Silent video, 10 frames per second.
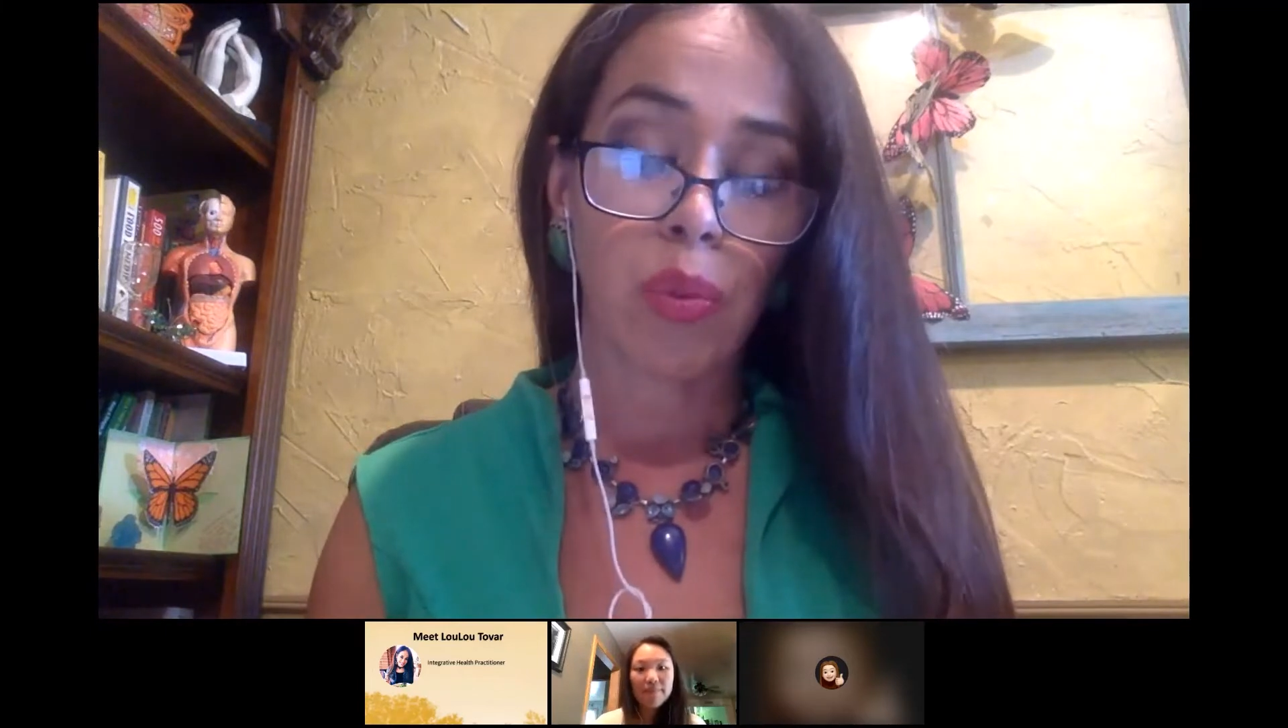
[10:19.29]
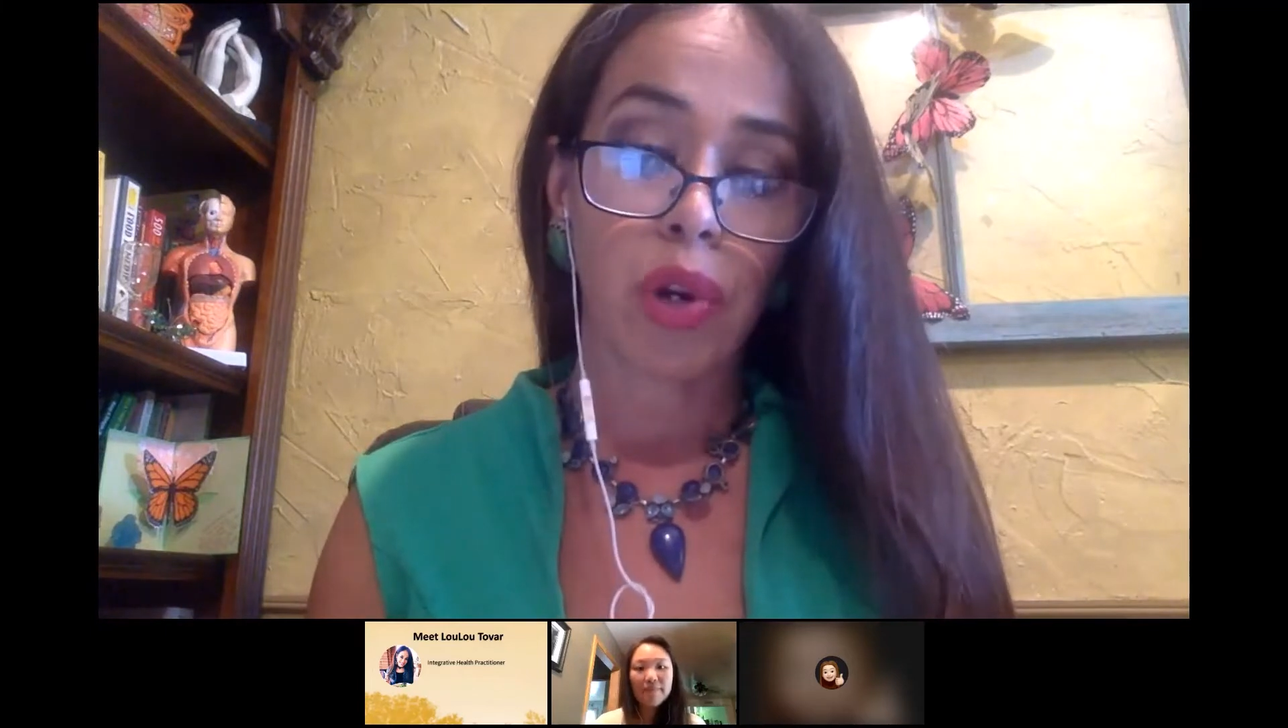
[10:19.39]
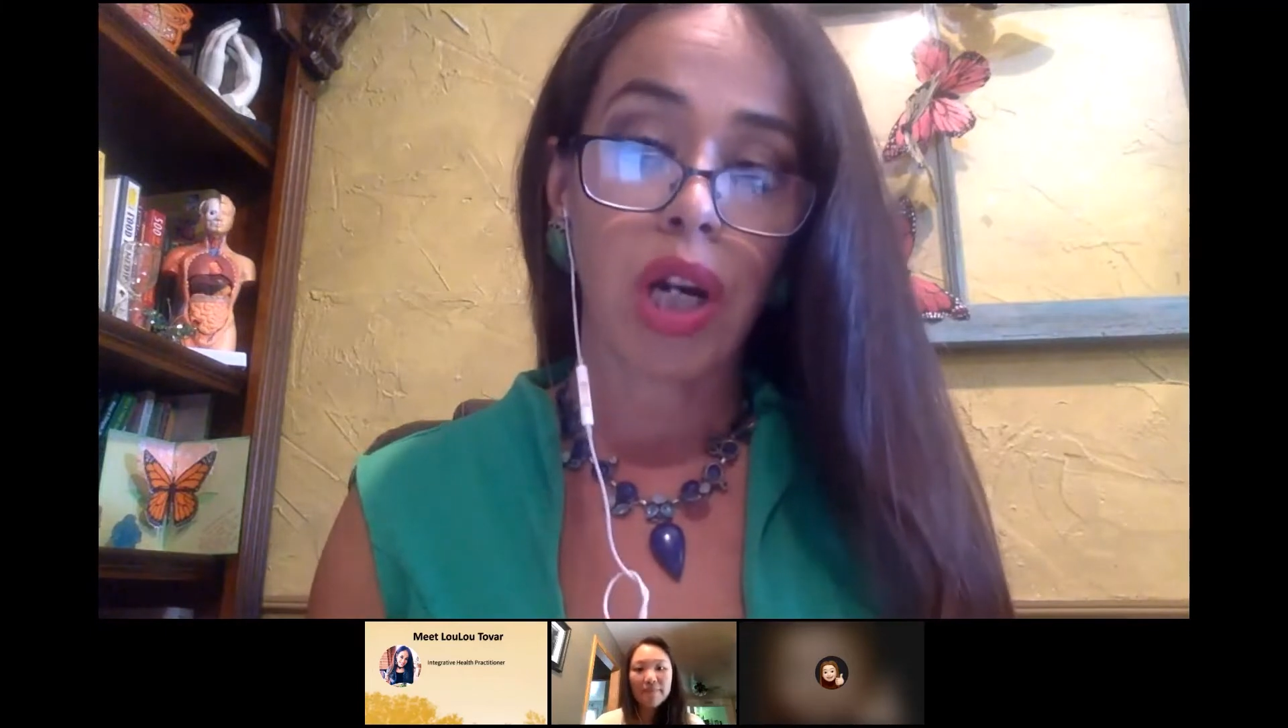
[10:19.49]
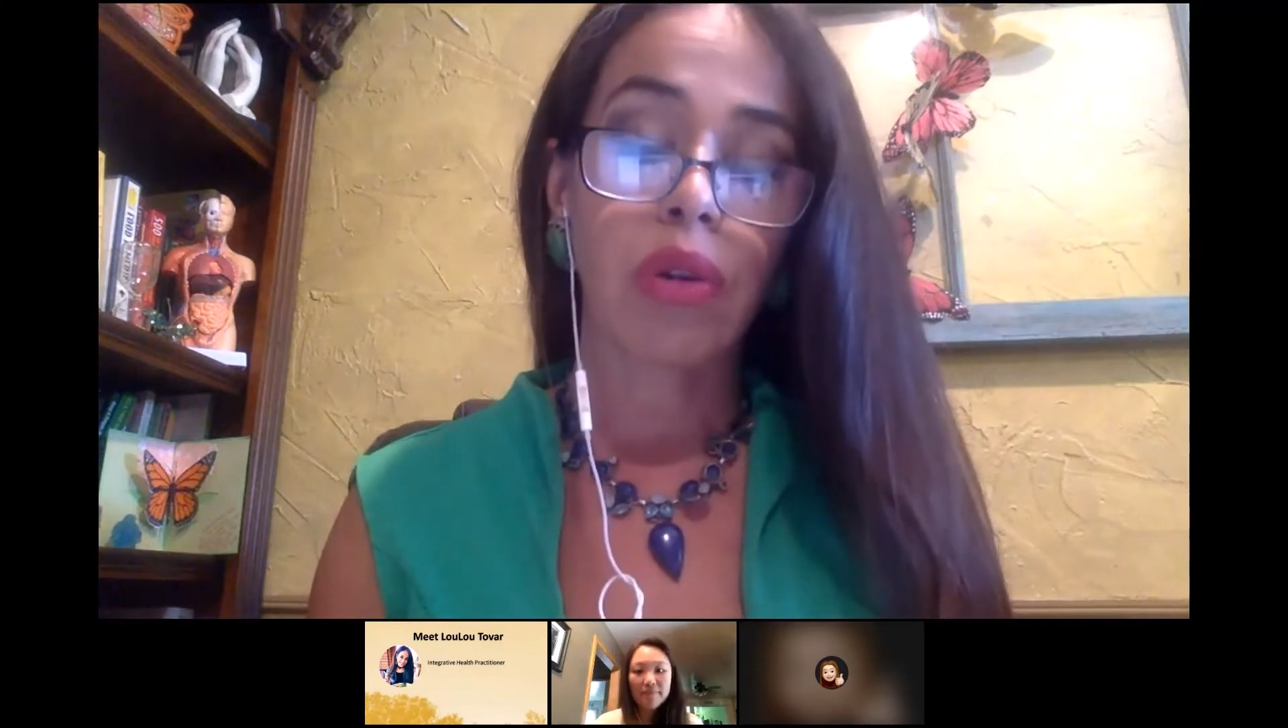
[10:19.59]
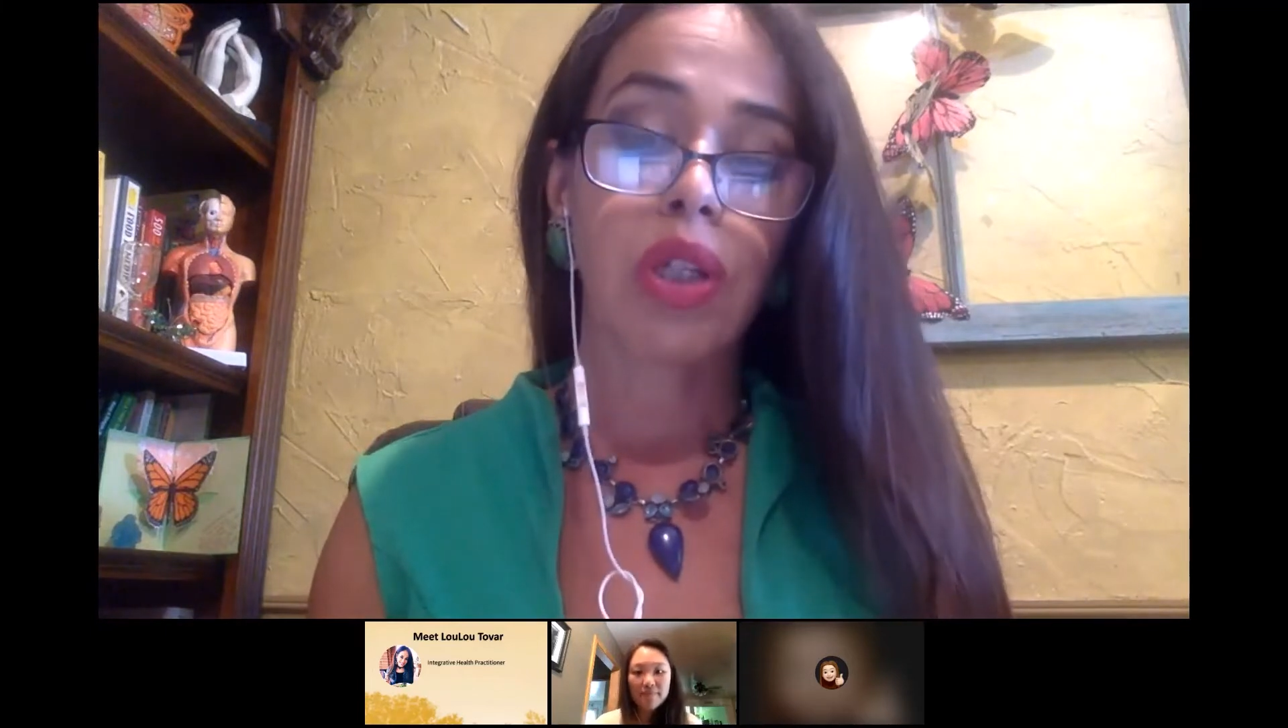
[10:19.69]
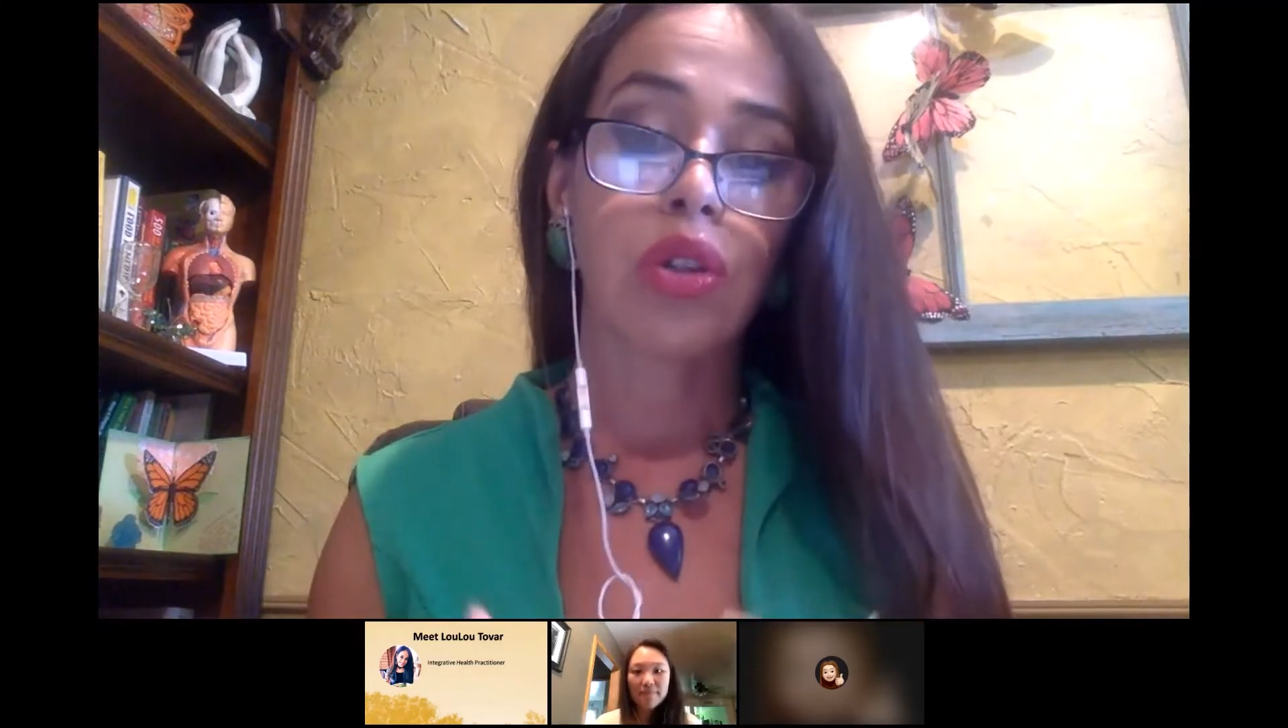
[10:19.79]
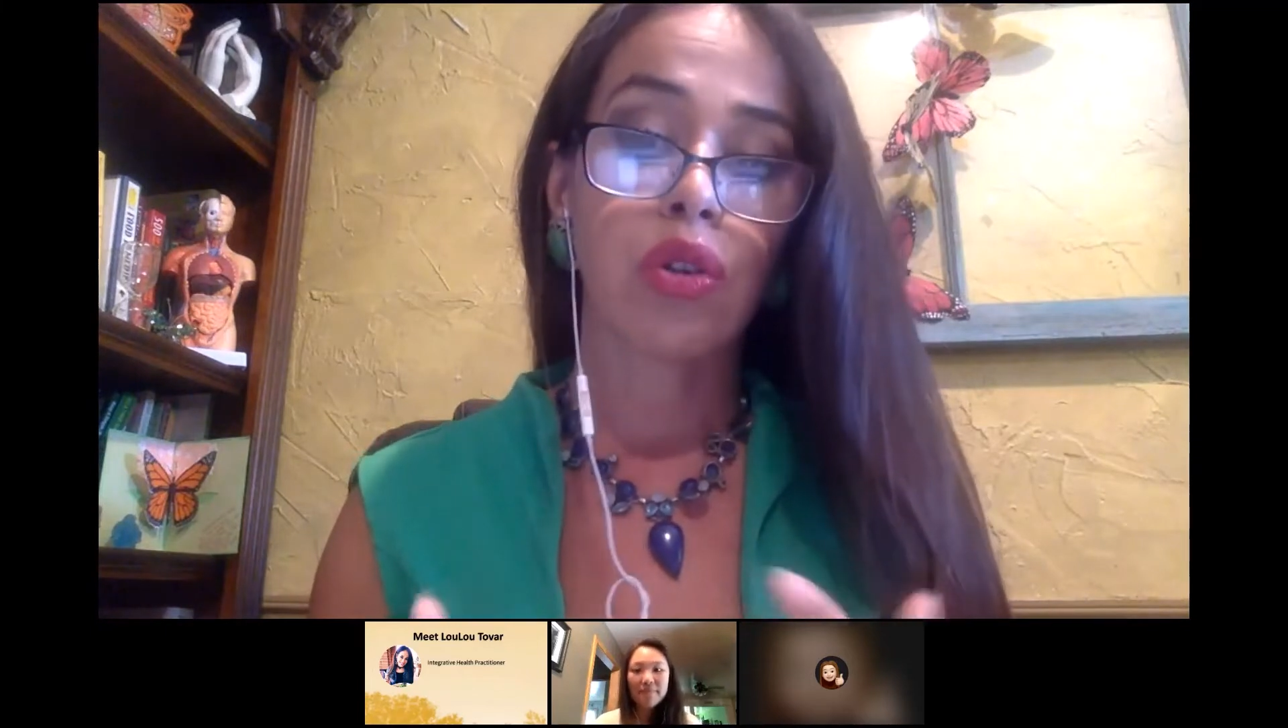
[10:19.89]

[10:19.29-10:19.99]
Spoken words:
progress